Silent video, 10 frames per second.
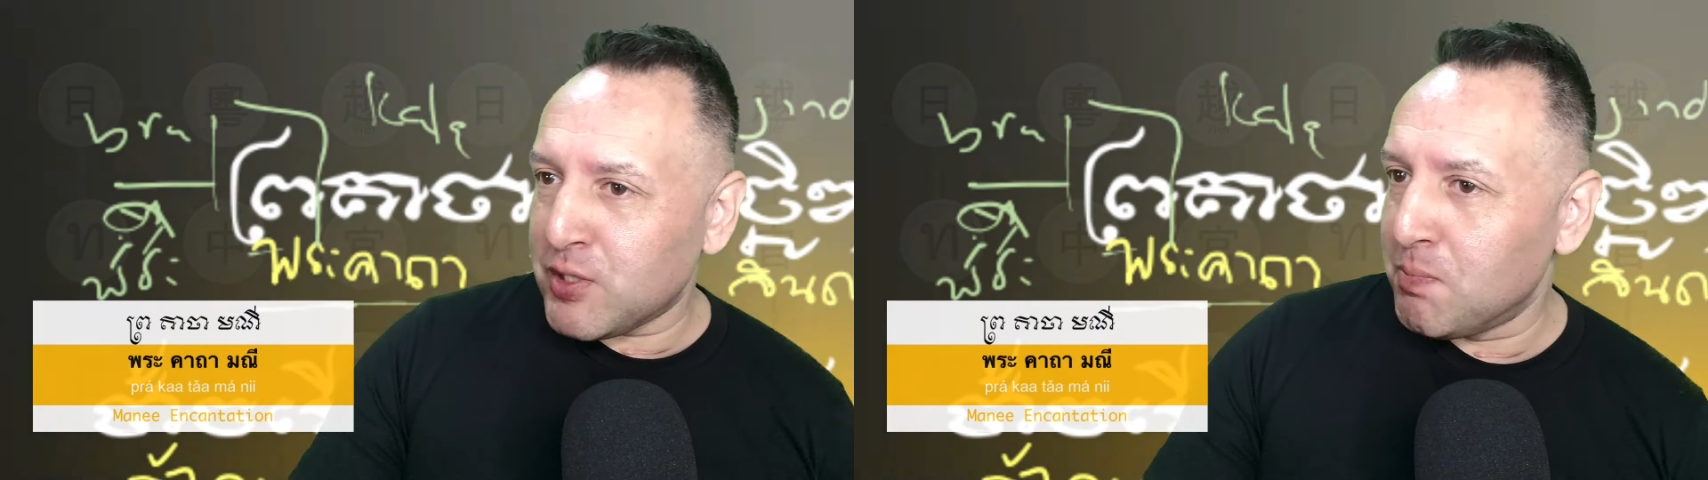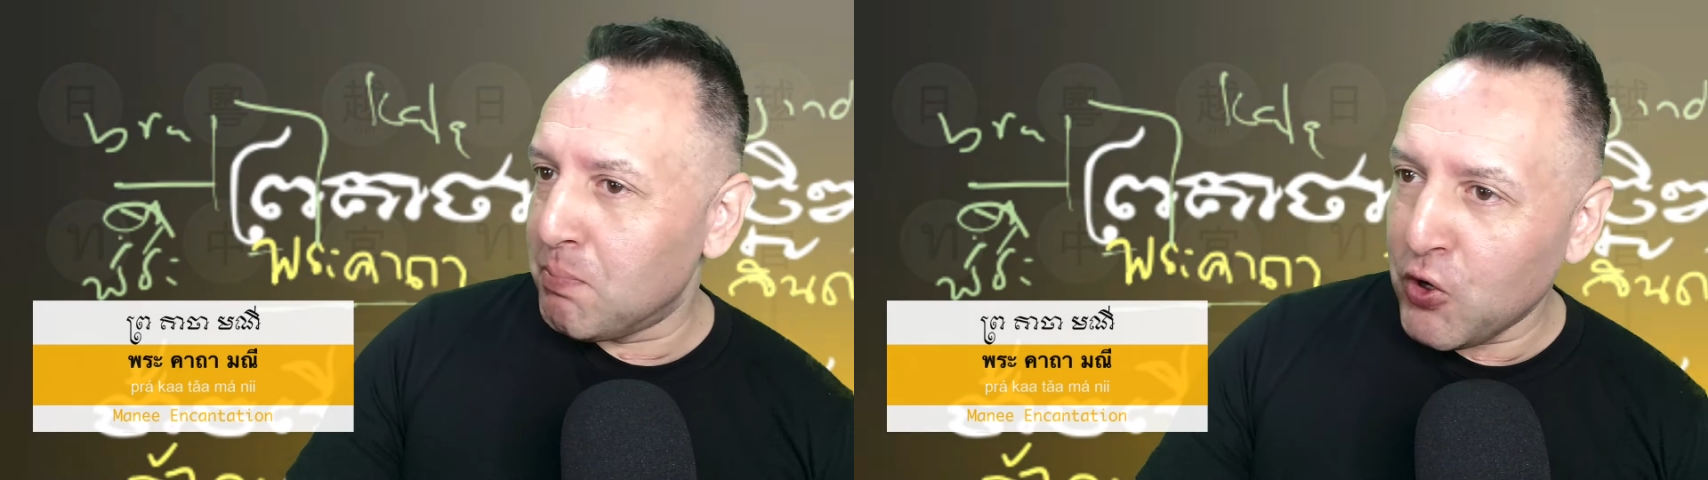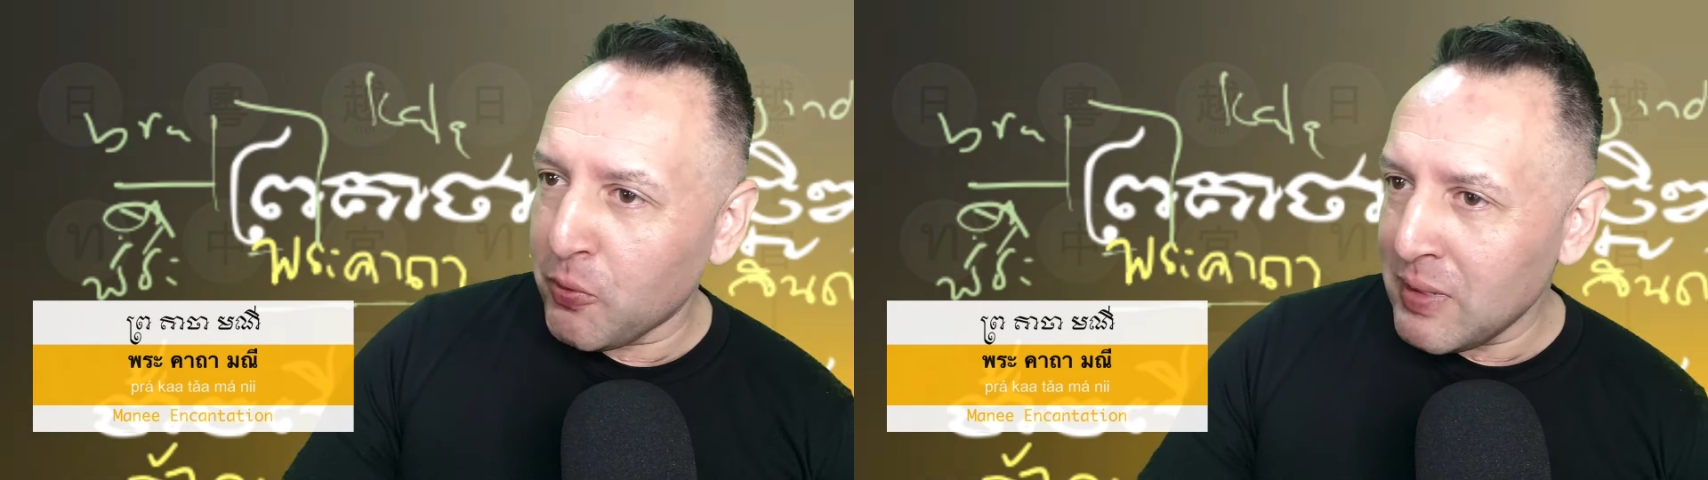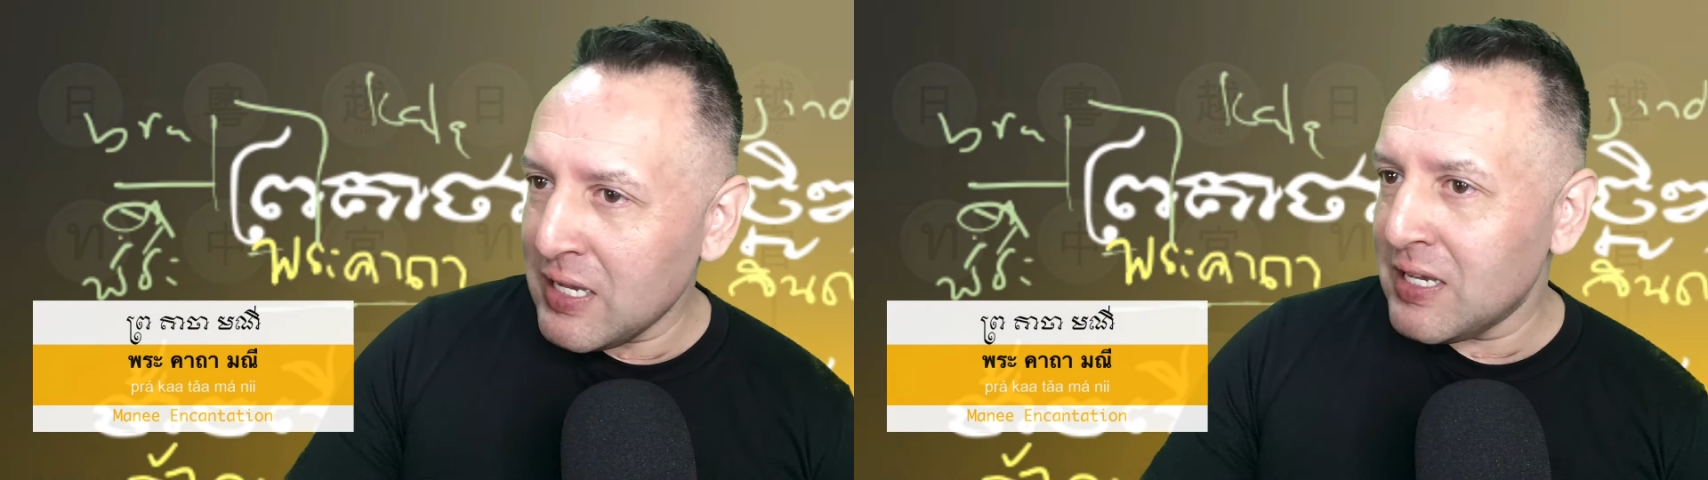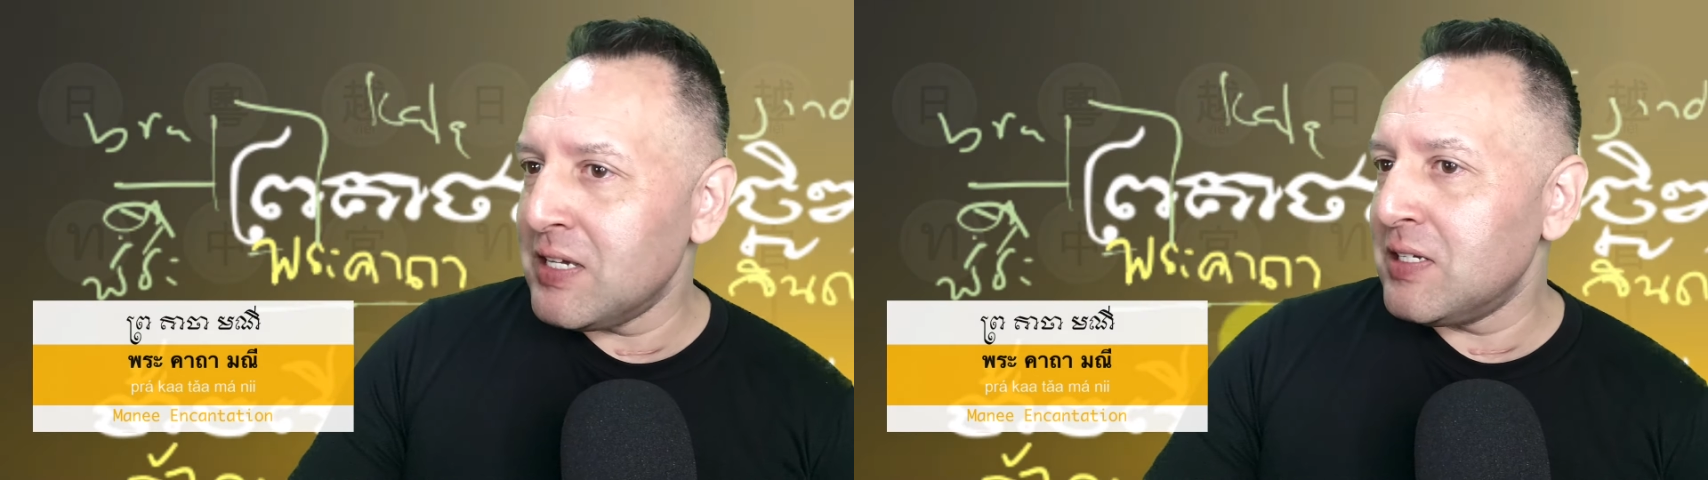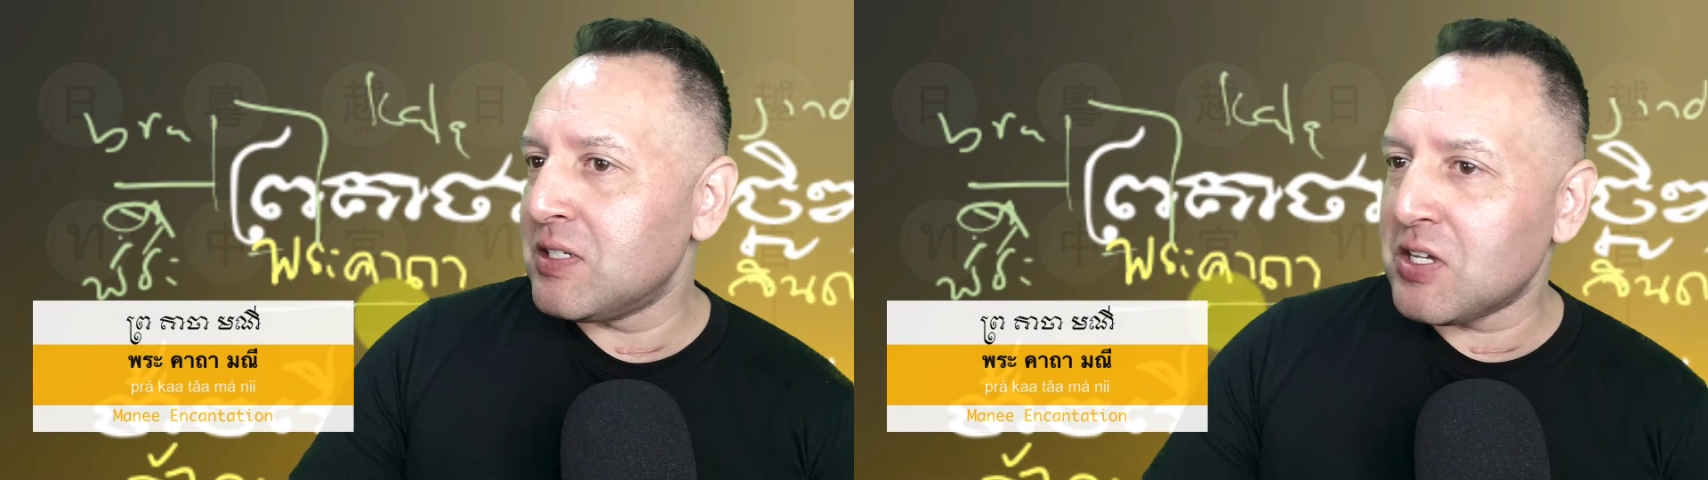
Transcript: Burmese,